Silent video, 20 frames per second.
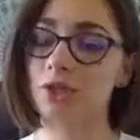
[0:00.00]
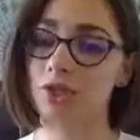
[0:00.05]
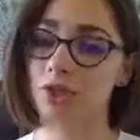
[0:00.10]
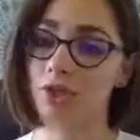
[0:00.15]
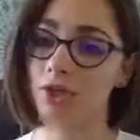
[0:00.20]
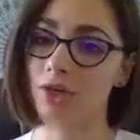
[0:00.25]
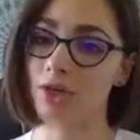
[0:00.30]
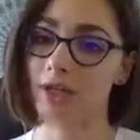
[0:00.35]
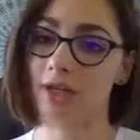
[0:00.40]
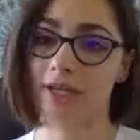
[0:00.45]

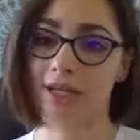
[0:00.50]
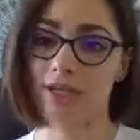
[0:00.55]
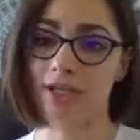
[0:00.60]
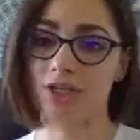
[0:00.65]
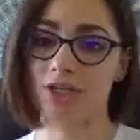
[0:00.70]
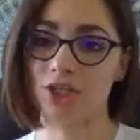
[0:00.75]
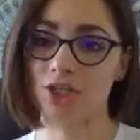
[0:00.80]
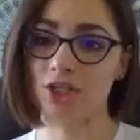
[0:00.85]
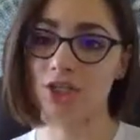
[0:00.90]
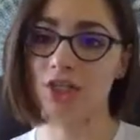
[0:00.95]
your innate
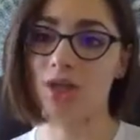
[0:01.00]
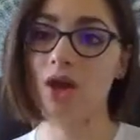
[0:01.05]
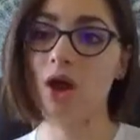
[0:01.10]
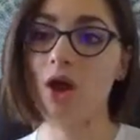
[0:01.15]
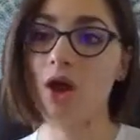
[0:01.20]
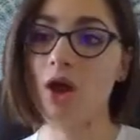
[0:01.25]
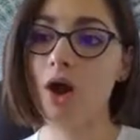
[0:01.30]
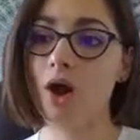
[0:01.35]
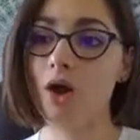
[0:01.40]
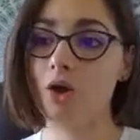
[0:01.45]
energy
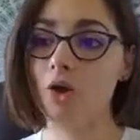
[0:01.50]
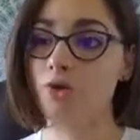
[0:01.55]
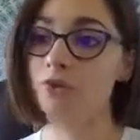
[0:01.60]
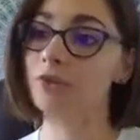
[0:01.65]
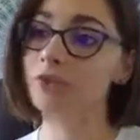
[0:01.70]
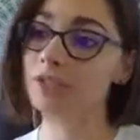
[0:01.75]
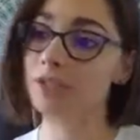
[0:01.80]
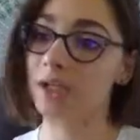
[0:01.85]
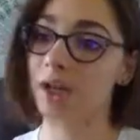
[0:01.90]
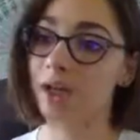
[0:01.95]

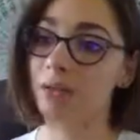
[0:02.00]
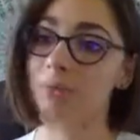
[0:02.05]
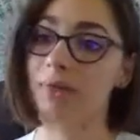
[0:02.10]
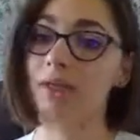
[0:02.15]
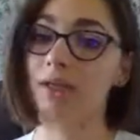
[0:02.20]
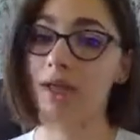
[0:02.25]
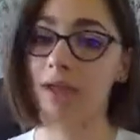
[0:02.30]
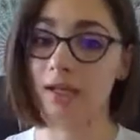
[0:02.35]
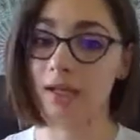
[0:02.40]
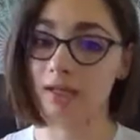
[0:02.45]
over time and
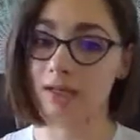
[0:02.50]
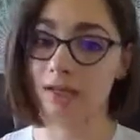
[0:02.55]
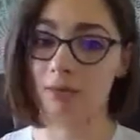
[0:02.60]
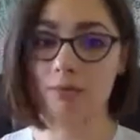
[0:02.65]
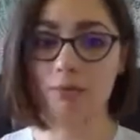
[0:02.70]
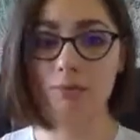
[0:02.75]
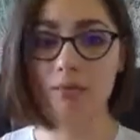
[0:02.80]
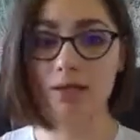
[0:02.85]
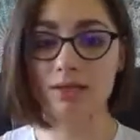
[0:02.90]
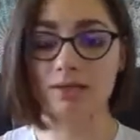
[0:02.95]
gaining that
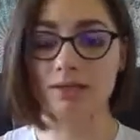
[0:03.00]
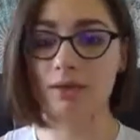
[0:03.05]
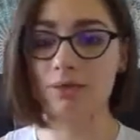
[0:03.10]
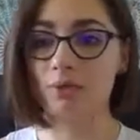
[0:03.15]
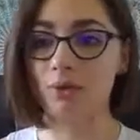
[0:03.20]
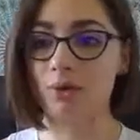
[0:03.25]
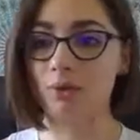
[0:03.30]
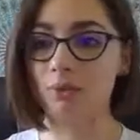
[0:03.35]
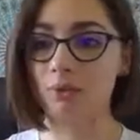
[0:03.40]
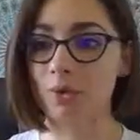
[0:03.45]

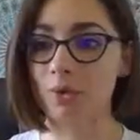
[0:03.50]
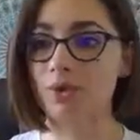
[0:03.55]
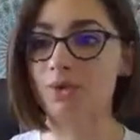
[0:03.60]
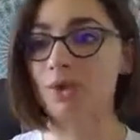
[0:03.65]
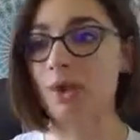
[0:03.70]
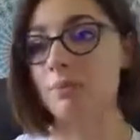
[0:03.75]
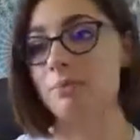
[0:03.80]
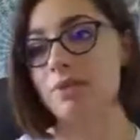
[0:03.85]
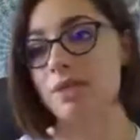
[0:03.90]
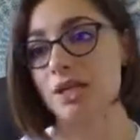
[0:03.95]
momentum with
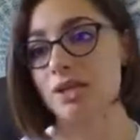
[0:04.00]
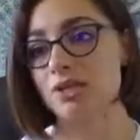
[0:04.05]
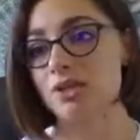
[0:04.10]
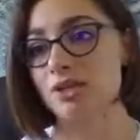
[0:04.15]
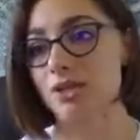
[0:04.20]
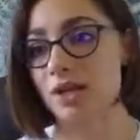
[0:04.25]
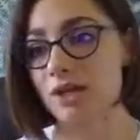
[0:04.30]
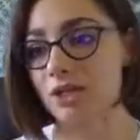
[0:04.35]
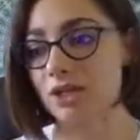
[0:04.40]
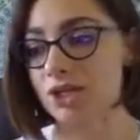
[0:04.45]
that potential
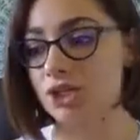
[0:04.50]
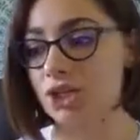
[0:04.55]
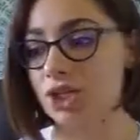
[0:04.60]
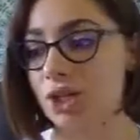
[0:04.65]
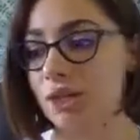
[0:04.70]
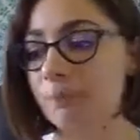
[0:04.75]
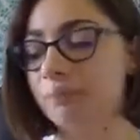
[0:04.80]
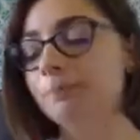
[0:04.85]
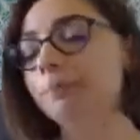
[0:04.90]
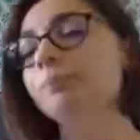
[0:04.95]

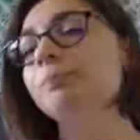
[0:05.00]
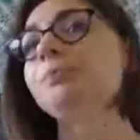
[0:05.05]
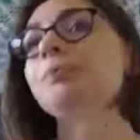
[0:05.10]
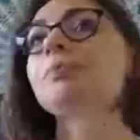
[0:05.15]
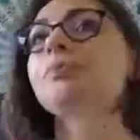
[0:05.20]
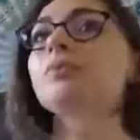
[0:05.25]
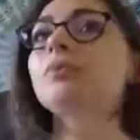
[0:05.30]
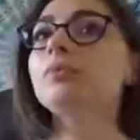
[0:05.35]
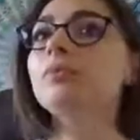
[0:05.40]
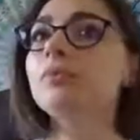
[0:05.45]
energy.
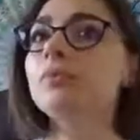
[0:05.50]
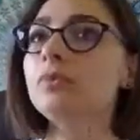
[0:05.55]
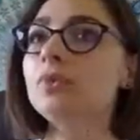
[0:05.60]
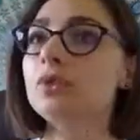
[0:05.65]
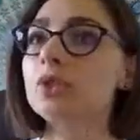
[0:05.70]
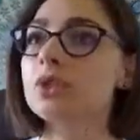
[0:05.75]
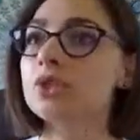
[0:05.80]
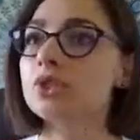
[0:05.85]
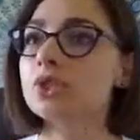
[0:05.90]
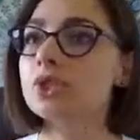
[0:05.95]

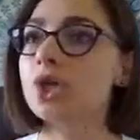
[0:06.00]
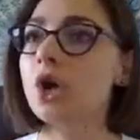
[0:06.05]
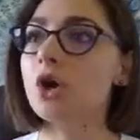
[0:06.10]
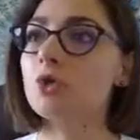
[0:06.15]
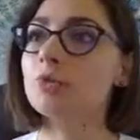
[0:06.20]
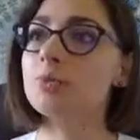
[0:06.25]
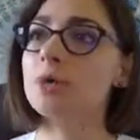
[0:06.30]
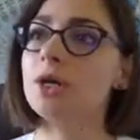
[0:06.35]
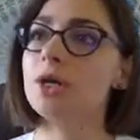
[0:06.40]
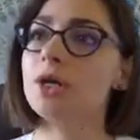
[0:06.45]

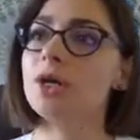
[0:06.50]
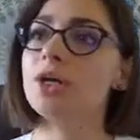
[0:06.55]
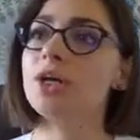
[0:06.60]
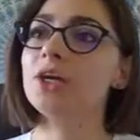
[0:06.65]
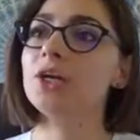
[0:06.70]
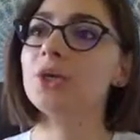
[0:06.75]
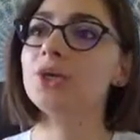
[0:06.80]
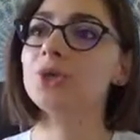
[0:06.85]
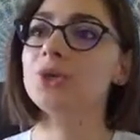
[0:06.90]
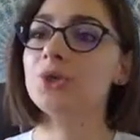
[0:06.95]
So
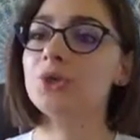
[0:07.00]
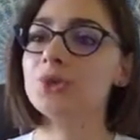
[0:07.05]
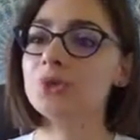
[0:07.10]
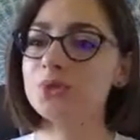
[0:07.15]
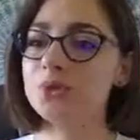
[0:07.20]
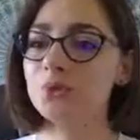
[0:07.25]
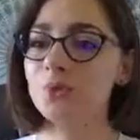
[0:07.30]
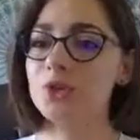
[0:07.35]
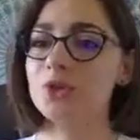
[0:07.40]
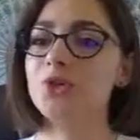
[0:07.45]

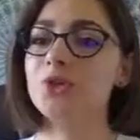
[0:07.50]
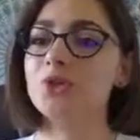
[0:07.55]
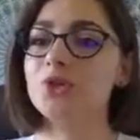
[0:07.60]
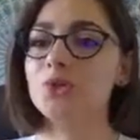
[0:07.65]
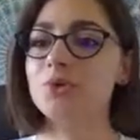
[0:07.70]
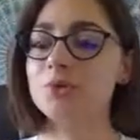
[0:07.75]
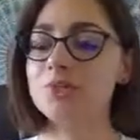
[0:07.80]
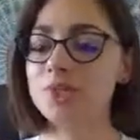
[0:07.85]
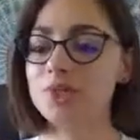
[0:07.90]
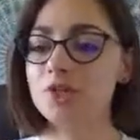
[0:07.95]
when you're
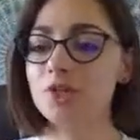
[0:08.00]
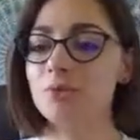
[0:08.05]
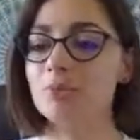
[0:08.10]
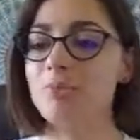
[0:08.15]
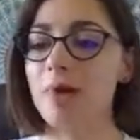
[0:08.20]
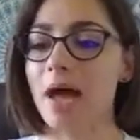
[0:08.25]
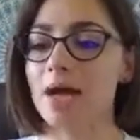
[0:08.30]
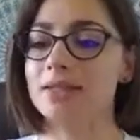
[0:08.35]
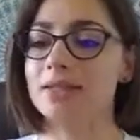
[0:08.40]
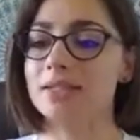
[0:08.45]
using your
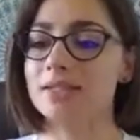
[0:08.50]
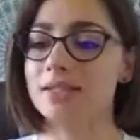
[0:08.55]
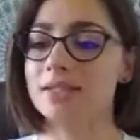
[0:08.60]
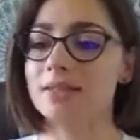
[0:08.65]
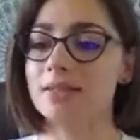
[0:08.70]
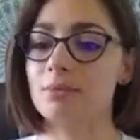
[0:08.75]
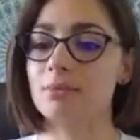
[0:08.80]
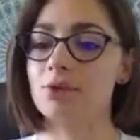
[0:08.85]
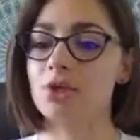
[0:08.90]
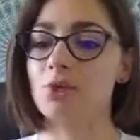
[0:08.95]

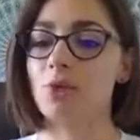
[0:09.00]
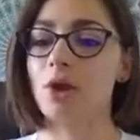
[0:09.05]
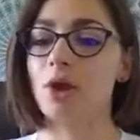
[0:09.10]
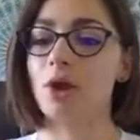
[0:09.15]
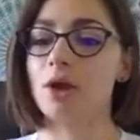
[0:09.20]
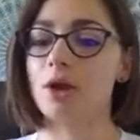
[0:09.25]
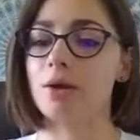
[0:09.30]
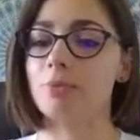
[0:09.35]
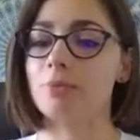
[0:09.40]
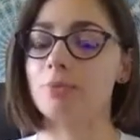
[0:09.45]
magnetism, you
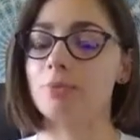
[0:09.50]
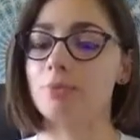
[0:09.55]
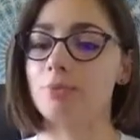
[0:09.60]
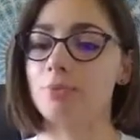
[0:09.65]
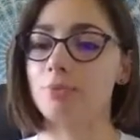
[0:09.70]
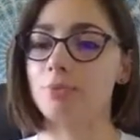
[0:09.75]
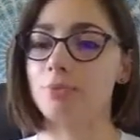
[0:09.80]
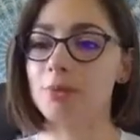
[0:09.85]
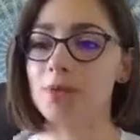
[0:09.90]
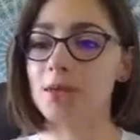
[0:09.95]
are
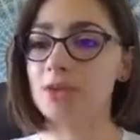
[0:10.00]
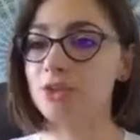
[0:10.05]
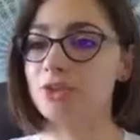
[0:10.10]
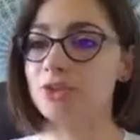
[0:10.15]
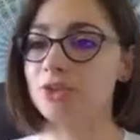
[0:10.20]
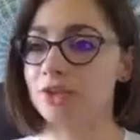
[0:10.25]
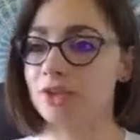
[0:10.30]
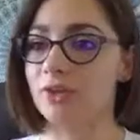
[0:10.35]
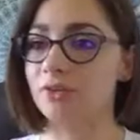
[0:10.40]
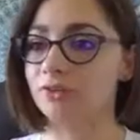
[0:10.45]
being
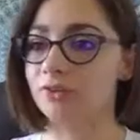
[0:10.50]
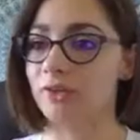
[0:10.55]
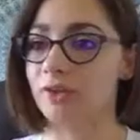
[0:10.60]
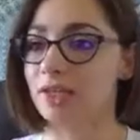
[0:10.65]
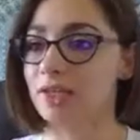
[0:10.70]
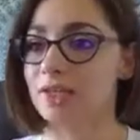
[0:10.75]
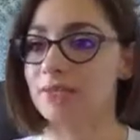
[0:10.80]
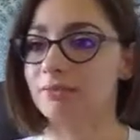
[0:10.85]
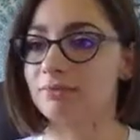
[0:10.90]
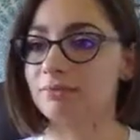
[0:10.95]
yourself
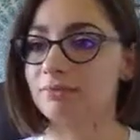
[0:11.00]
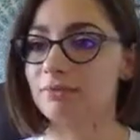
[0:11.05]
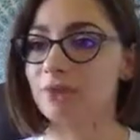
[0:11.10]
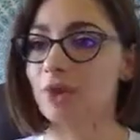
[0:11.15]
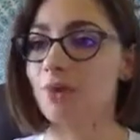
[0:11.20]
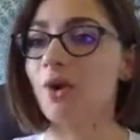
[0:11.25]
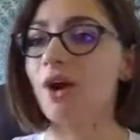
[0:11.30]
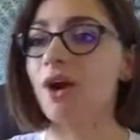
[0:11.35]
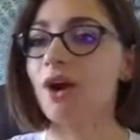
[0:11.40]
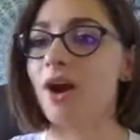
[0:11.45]
fully.
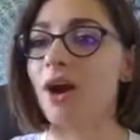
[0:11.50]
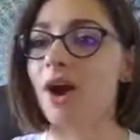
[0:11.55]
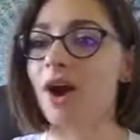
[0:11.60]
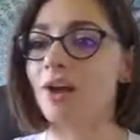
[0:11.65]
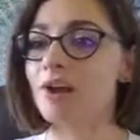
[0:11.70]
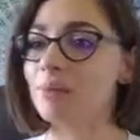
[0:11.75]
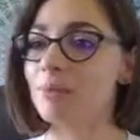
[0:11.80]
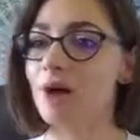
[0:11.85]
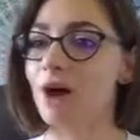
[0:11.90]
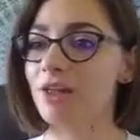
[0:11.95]
You are
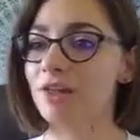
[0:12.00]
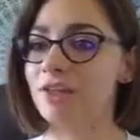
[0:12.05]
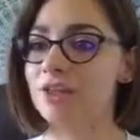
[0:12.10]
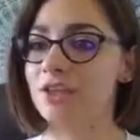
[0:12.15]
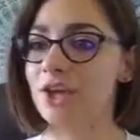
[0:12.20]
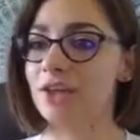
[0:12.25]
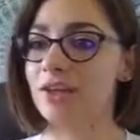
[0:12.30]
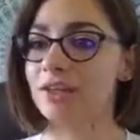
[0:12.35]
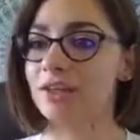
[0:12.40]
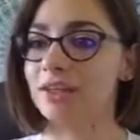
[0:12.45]

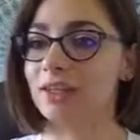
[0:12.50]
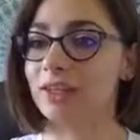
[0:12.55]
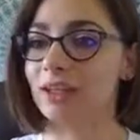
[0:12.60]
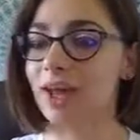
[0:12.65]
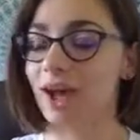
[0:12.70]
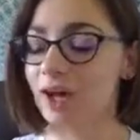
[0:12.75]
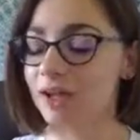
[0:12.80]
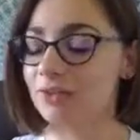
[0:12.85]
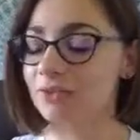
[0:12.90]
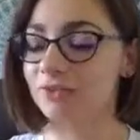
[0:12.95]
unapologetically
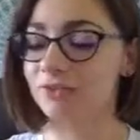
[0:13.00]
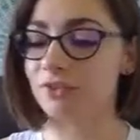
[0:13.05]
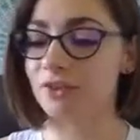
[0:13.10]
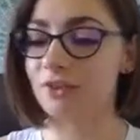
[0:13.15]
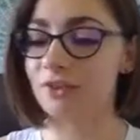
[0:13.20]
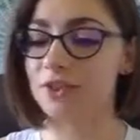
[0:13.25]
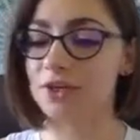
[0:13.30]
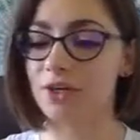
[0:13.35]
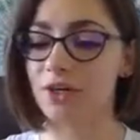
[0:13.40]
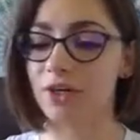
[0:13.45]

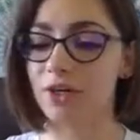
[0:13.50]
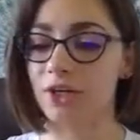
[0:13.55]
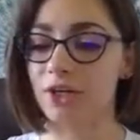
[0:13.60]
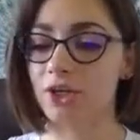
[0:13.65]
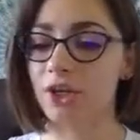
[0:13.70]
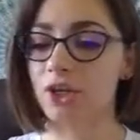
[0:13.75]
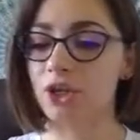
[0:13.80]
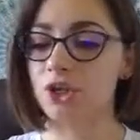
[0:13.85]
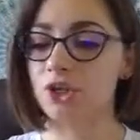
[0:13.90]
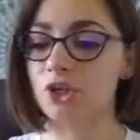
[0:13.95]

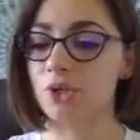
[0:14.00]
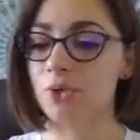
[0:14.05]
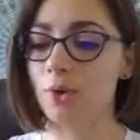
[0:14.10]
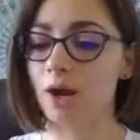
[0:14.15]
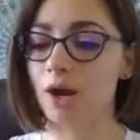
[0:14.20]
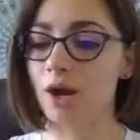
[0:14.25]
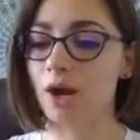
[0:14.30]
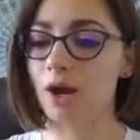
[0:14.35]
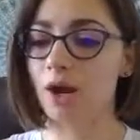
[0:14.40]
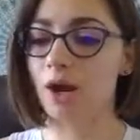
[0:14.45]
unfiltered. You
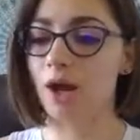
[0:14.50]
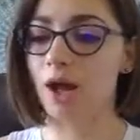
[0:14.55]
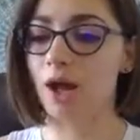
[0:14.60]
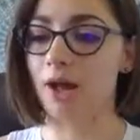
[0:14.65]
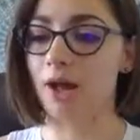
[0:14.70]
are